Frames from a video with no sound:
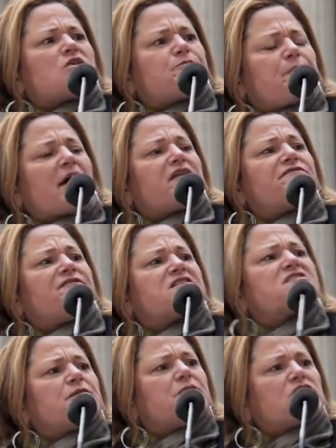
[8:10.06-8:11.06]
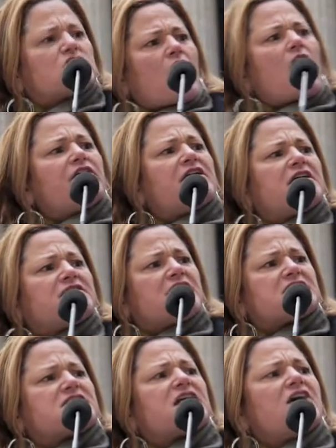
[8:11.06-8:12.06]
which benefits the majority in
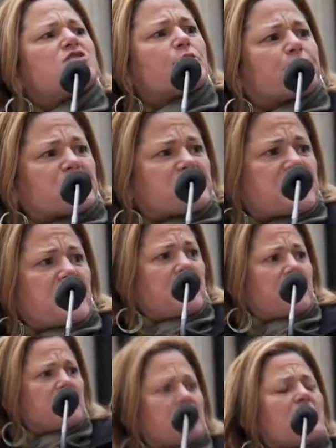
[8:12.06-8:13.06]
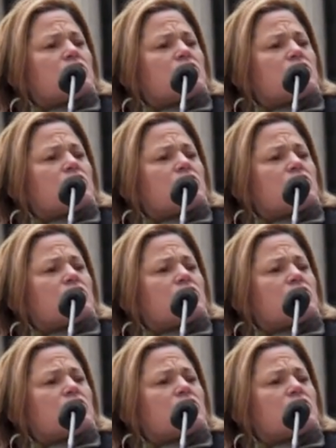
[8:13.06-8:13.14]
this state to proceed.